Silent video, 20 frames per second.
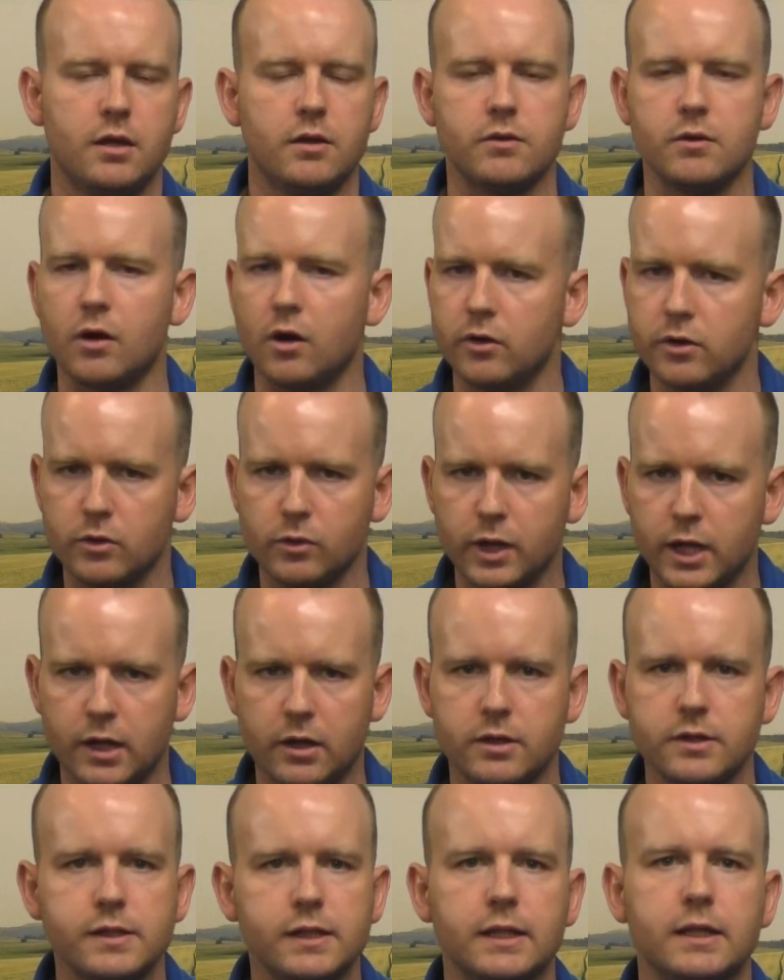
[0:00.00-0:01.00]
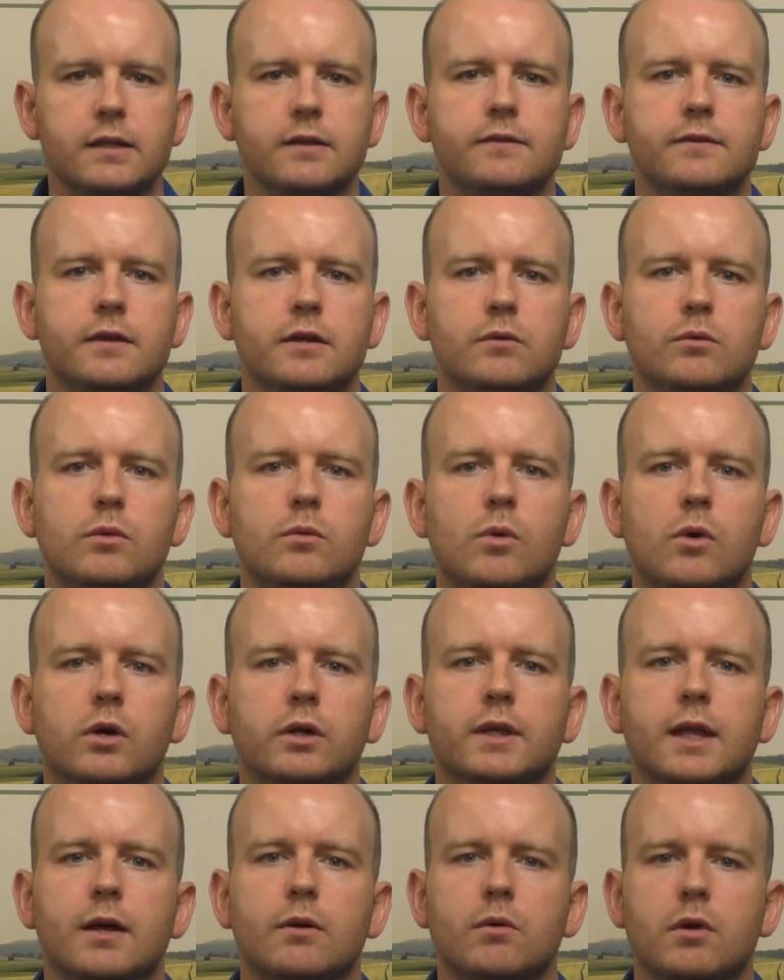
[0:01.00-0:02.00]
There are no guarantees that it will
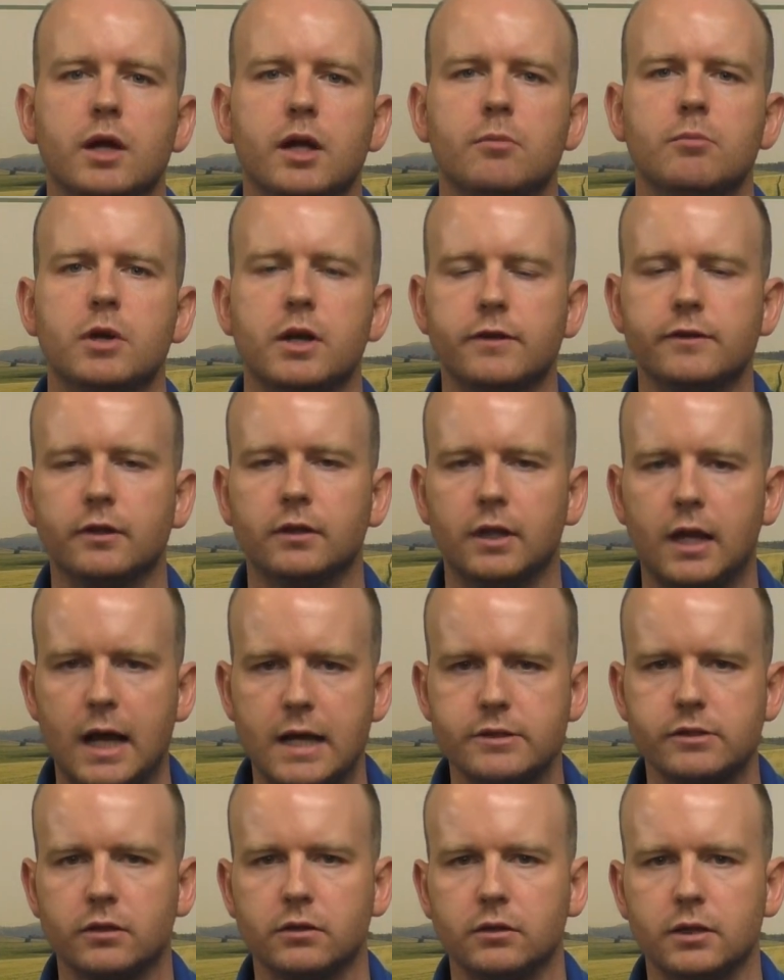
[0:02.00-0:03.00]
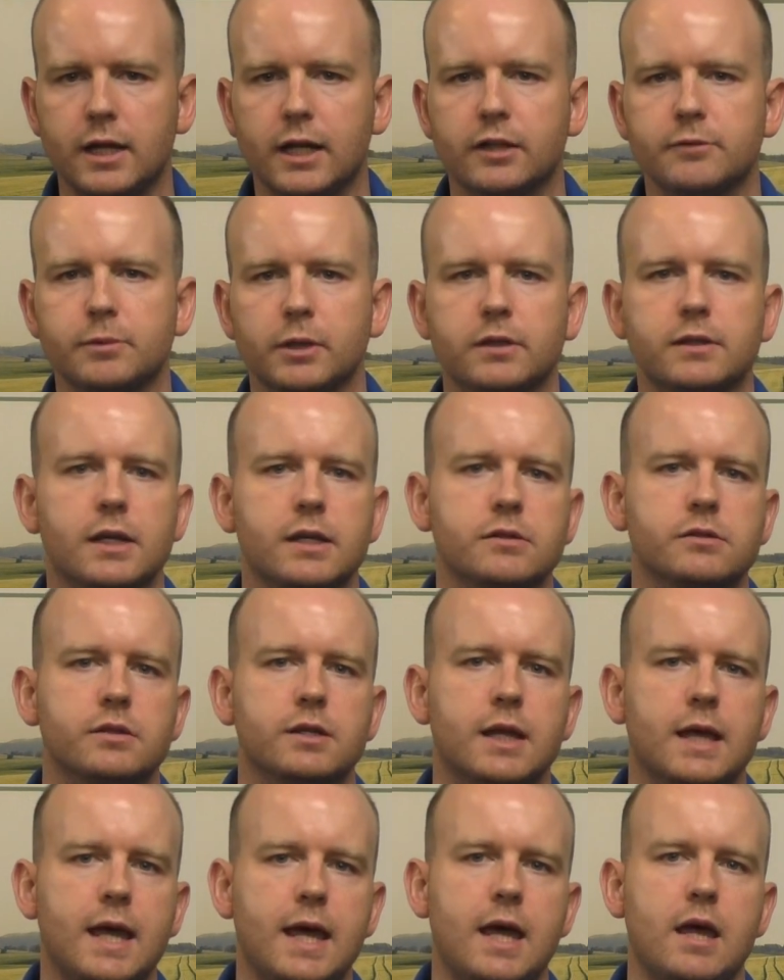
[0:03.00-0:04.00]
work that way, but it's a logical expectation
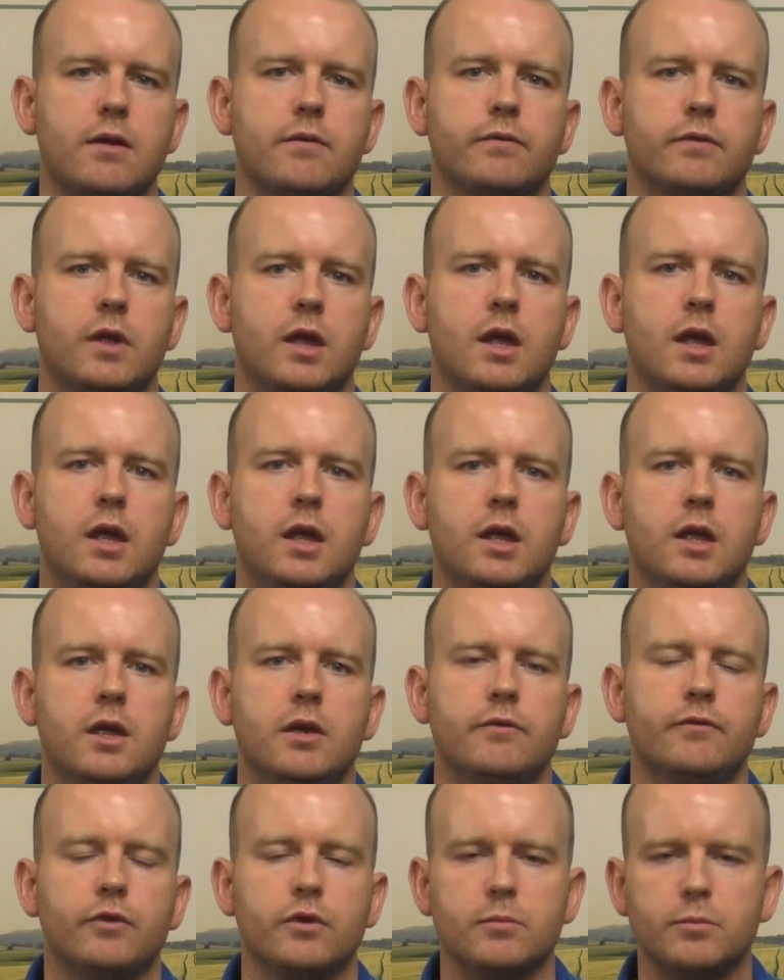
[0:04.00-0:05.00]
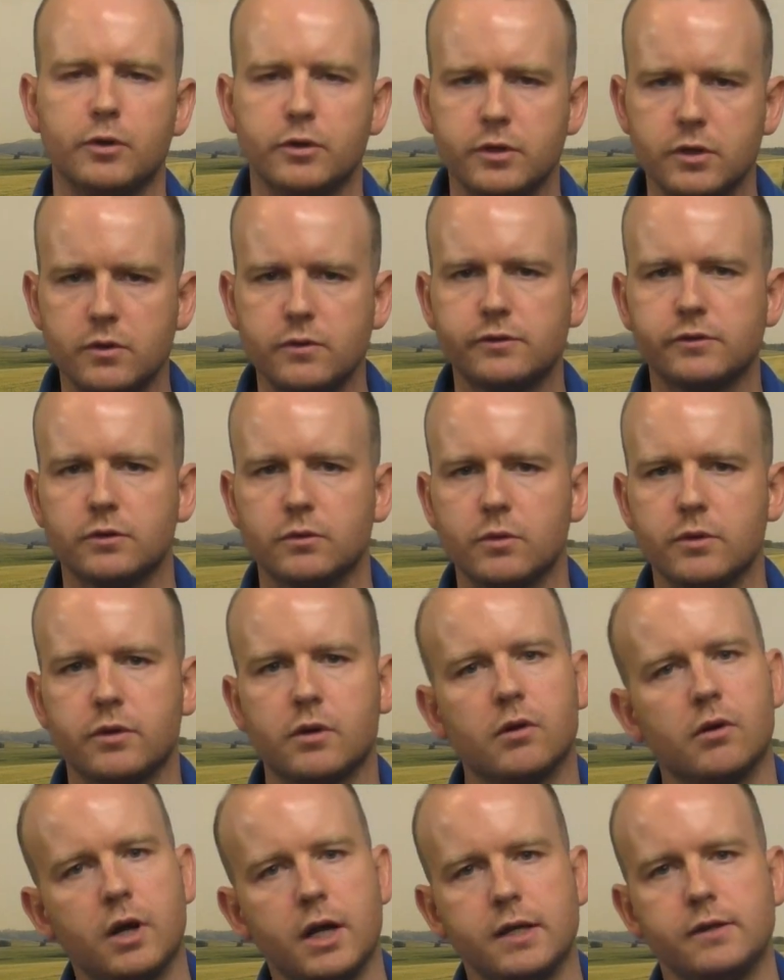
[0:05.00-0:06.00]
to have. For the producer
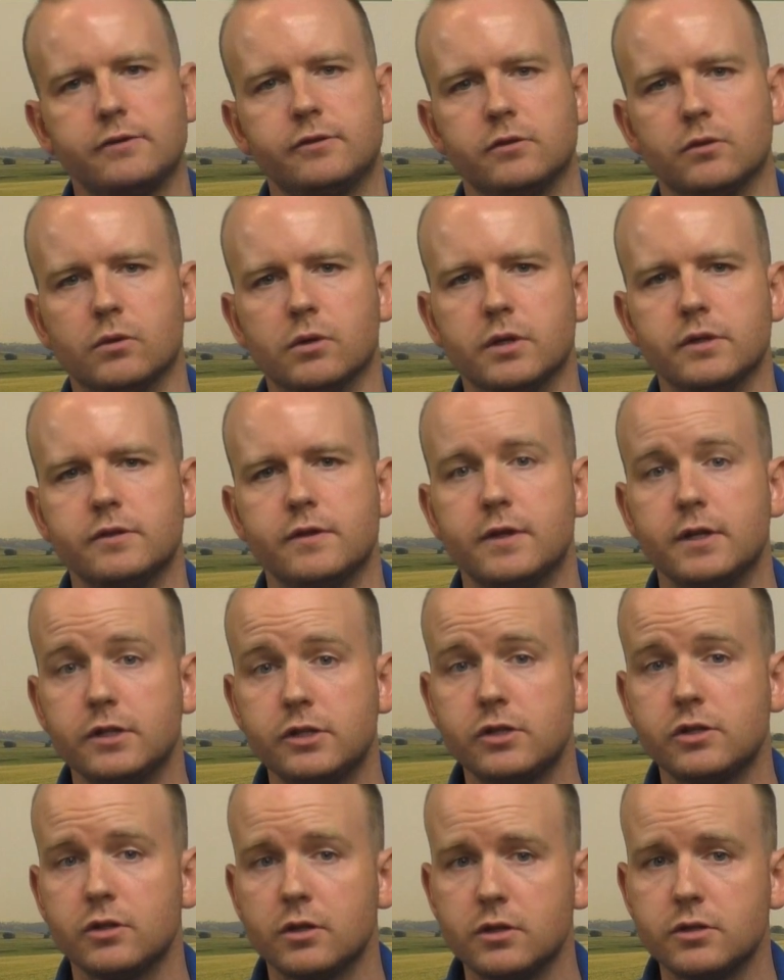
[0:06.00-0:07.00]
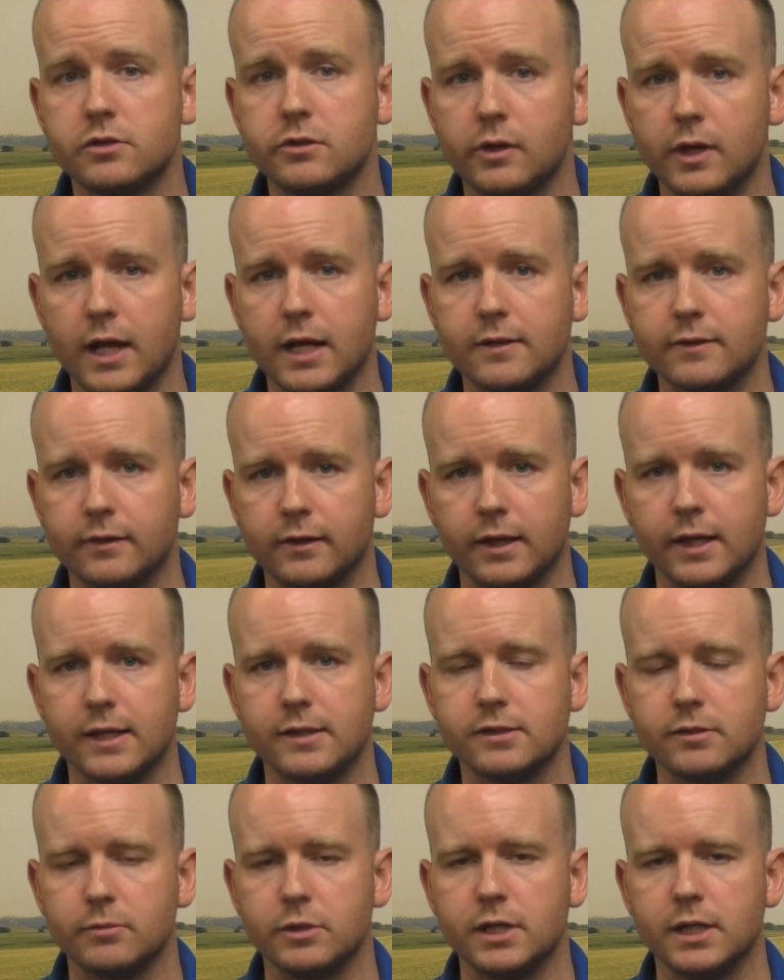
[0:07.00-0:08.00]
with grain storage, this should
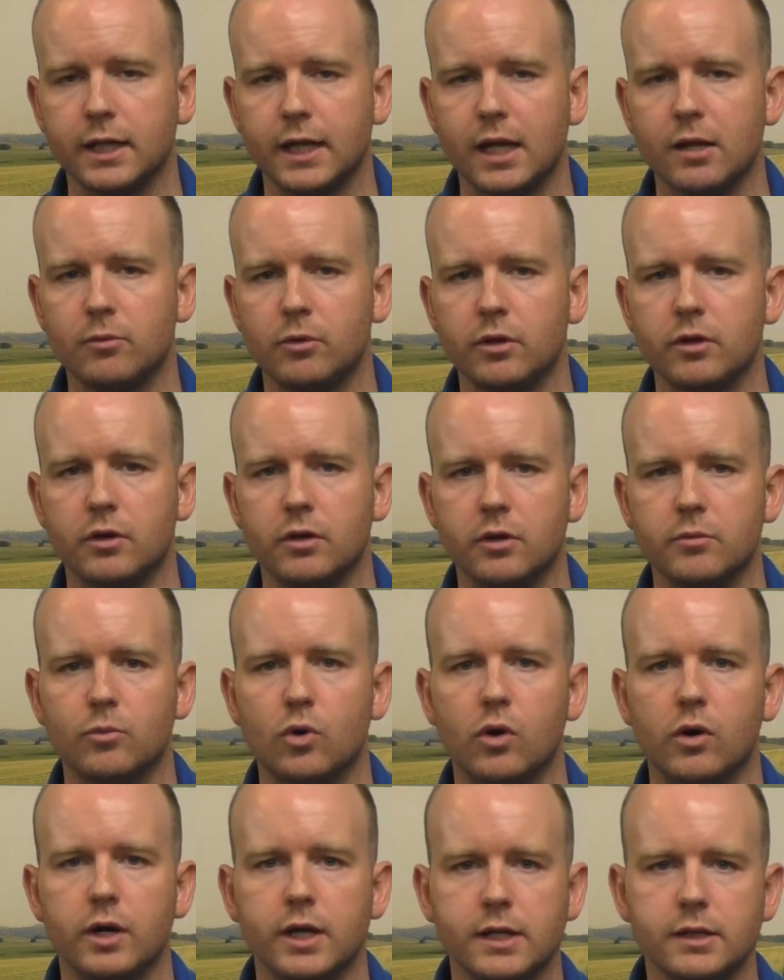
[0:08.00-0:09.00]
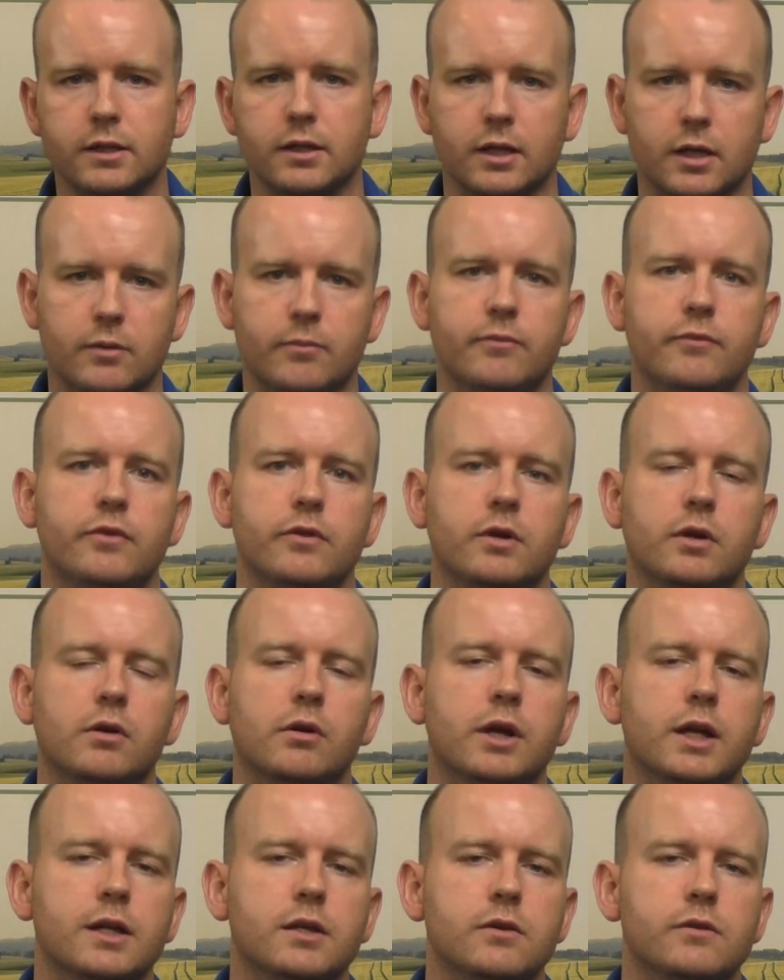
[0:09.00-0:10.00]
translate to being able to earn more income for the
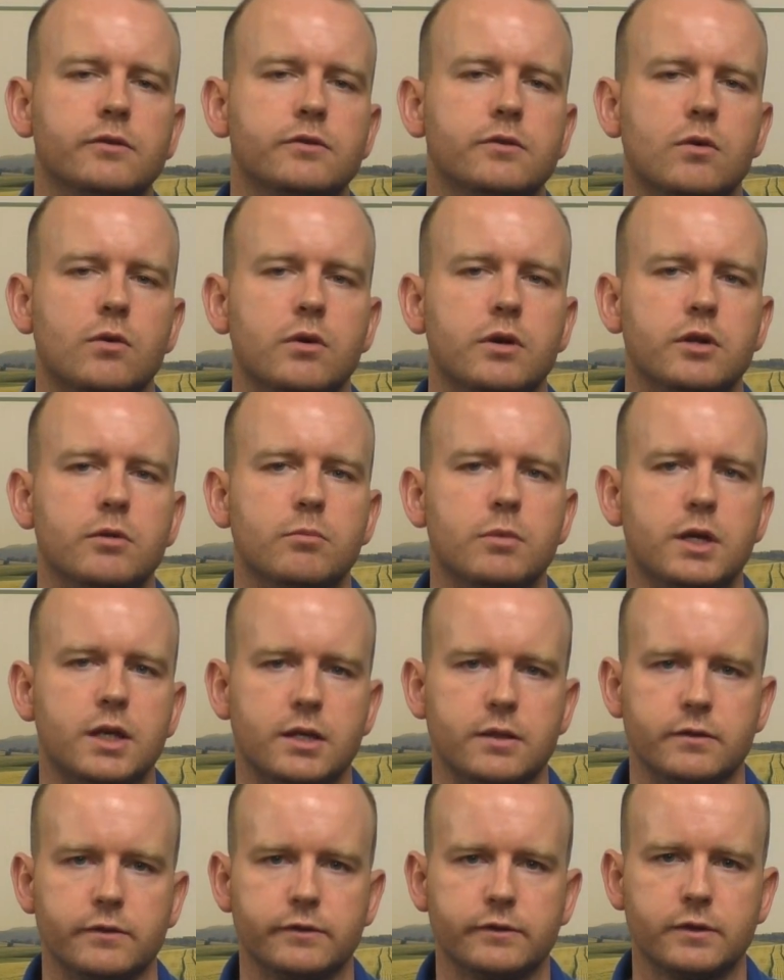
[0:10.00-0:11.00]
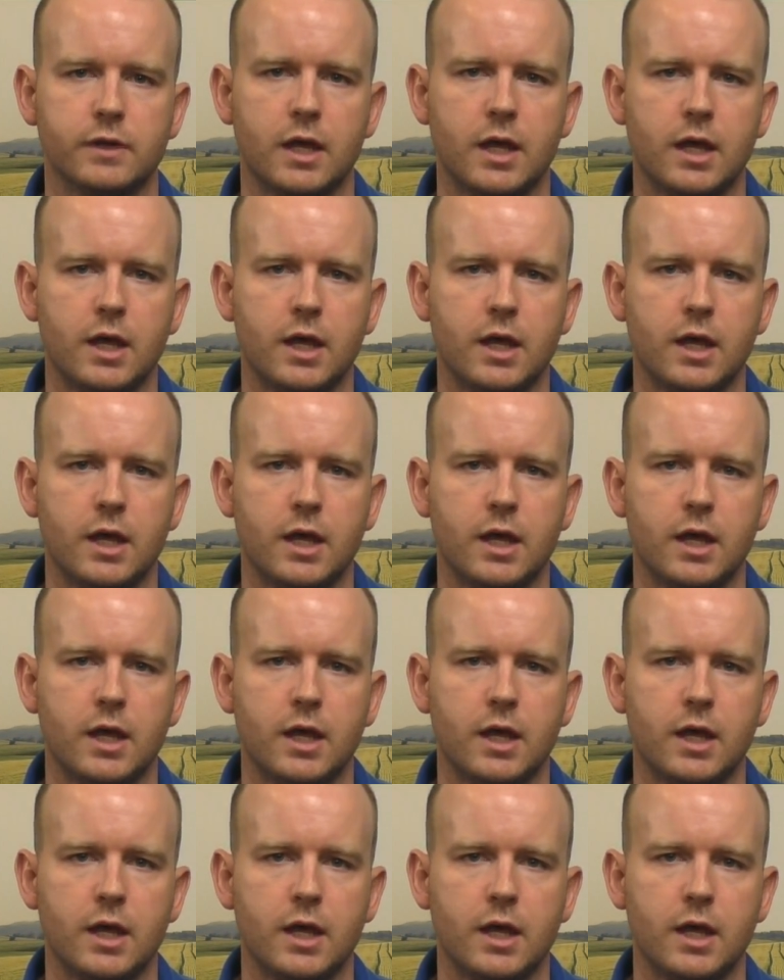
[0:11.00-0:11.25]
grain you store in your bins.